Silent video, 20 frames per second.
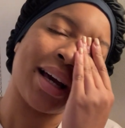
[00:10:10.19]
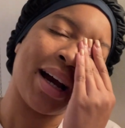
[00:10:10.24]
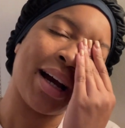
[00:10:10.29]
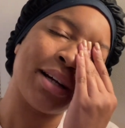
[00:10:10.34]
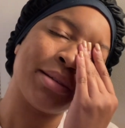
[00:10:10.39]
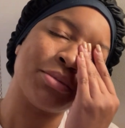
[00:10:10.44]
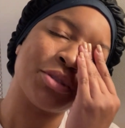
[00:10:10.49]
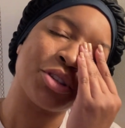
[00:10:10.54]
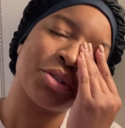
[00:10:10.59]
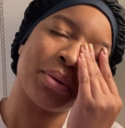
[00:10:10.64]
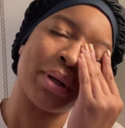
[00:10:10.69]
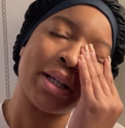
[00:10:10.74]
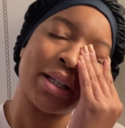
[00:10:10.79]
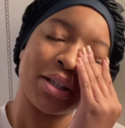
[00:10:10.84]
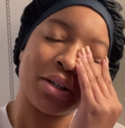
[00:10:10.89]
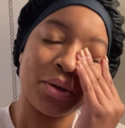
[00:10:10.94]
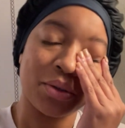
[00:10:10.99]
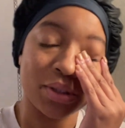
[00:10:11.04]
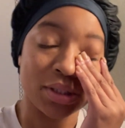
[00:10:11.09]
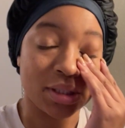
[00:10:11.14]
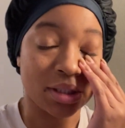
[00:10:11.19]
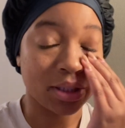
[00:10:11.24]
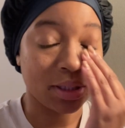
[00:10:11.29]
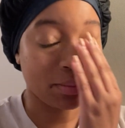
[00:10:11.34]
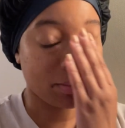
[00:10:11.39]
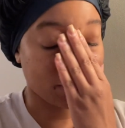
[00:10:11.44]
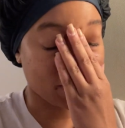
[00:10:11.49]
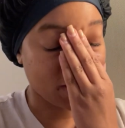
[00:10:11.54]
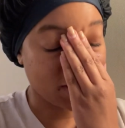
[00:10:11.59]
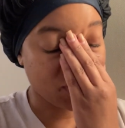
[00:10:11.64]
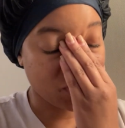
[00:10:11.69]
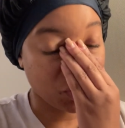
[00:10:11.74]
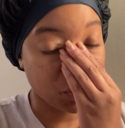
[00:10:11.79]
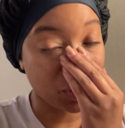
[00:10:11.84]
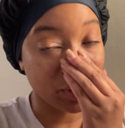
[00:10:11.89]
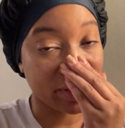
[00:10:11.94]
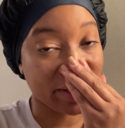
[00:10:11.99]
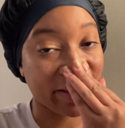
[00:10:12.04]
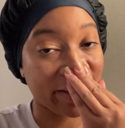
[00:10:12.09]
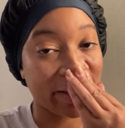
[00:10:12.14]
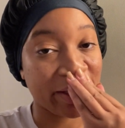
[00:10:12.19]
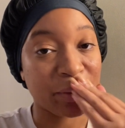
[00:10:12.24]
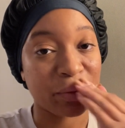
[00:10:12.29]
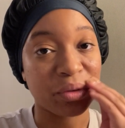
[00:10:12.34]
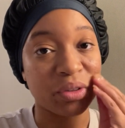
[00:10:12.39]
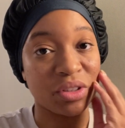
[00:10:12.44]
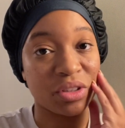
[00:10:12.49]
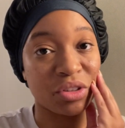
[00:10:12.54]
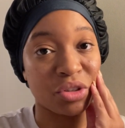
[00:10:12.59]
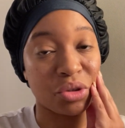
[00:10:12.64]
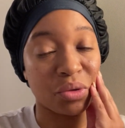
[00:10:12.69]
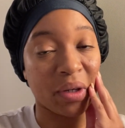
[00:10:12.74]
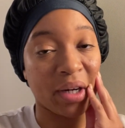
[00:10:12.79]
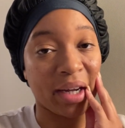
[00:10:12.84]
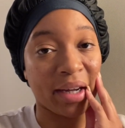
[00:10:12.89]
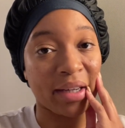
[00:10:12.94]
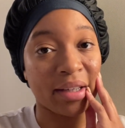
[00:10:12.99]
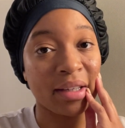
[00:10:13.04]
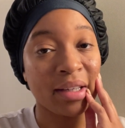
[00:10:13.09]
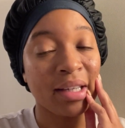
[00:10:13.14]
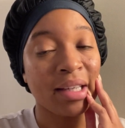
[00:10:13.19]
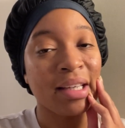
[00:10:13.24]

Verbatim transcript: I'm just ready to go to sleep. This four day, it was a drag.